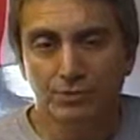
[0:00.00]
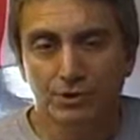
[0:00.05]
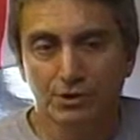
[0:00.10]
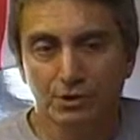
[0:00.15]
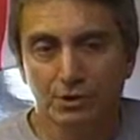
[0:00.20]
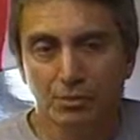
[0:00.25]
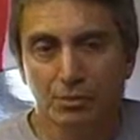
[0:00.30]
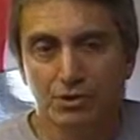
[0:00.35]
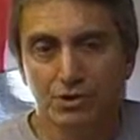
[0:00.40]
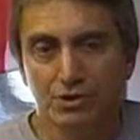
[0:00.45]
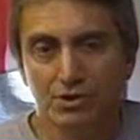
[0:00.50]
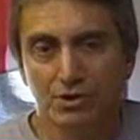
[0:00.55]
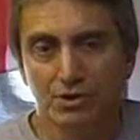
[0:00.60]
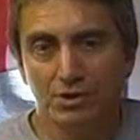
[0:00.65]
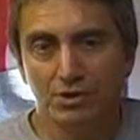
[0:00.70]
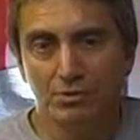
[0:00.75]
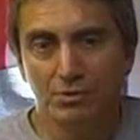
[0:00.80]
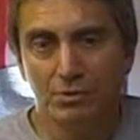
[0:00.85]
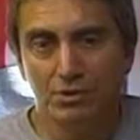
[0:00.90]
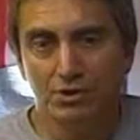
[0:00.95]
So what
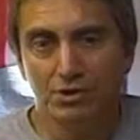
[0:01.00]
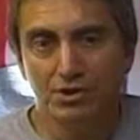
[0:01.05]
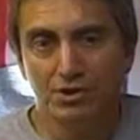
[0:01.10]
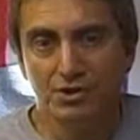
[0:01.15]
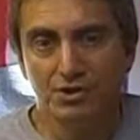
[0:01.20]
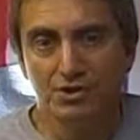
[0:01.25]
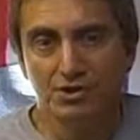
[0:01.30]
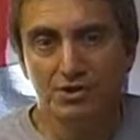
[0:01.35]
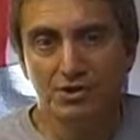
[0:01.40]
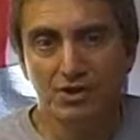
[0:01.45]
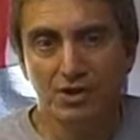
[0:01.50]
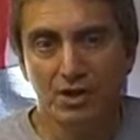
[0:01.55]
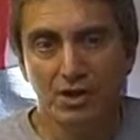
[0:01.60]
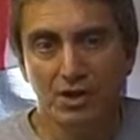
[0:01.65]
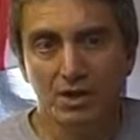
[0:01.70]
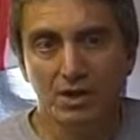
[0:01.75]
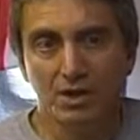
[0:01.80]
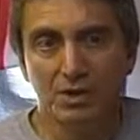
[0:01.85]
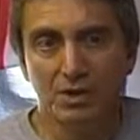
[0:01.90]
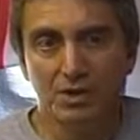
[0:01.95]
she what she's
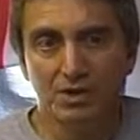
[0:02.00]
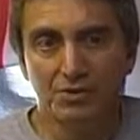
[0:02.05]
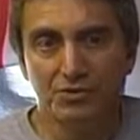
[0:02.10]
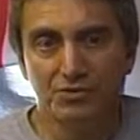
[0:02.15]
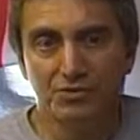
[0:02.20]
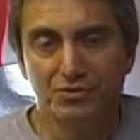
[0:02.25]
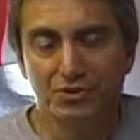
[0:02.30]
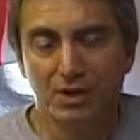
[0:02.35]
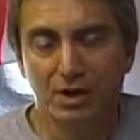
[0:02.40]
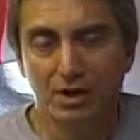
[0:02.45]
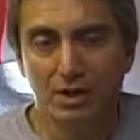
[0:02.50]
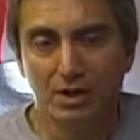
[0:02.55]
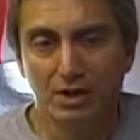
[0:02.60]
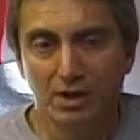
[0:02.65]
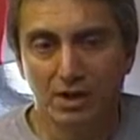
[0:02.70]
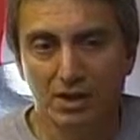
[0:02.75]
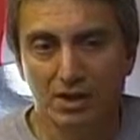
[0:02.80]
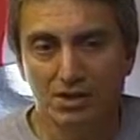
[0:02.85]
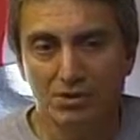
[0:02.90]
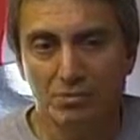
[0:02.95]
saying is that
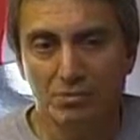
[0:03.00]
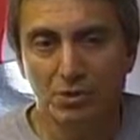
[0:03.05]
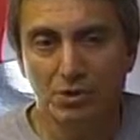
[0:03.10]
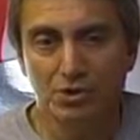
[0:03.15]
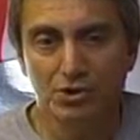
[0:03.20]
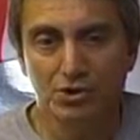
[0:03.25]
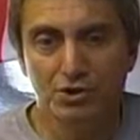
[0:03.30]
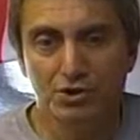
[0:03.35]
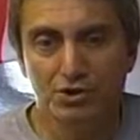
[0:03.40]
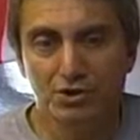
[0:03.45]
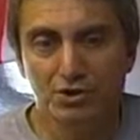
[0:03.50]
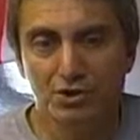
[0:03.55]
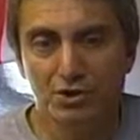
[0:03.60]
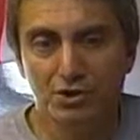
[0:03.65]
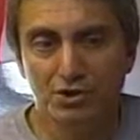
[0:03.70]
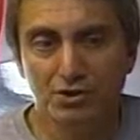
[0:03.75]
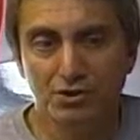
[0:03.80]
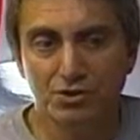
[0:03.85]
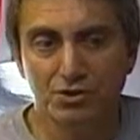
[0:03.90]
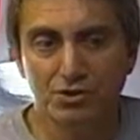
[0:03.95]
as much as
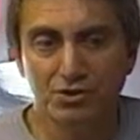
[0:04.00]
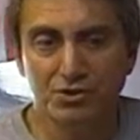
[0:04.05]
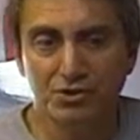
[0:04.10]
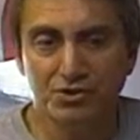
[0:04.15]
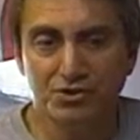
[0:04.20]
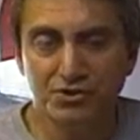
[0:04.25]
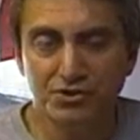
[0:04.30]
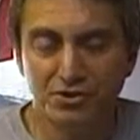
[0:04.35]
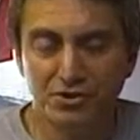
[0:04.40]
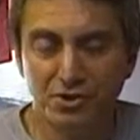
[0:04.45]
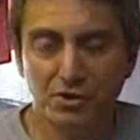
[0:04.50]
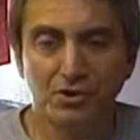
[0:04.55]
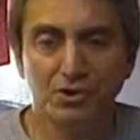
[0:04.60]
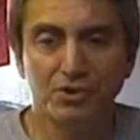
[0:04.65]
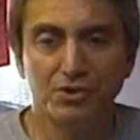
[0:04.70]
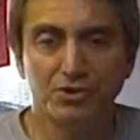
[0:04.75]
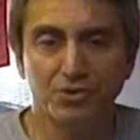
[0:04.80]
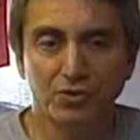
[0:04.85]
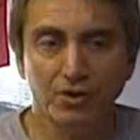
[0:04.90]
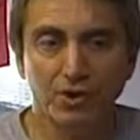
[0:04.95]
she's
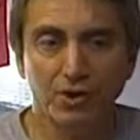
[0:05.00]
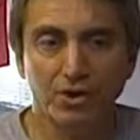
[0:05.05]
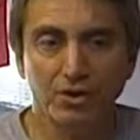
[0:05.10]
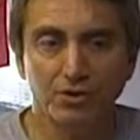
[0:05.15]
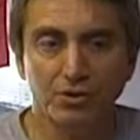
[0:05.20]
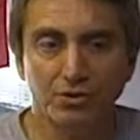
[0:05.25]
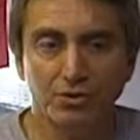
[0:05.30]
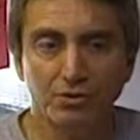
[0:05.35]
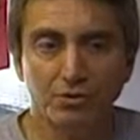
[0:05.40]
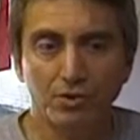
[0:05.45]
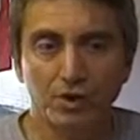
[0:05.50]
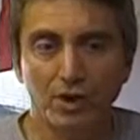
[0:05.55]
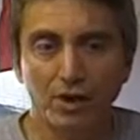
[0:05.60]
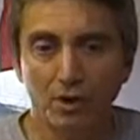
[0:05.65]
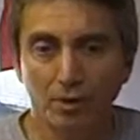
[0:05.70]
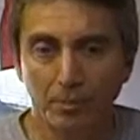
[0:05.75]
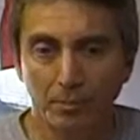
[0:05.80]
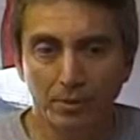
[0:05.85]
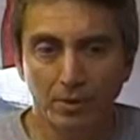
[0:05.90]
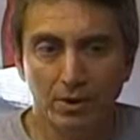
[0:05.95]
sincerely trying to
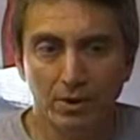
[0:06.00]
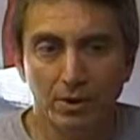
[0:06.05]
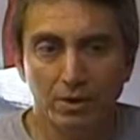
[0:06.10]
help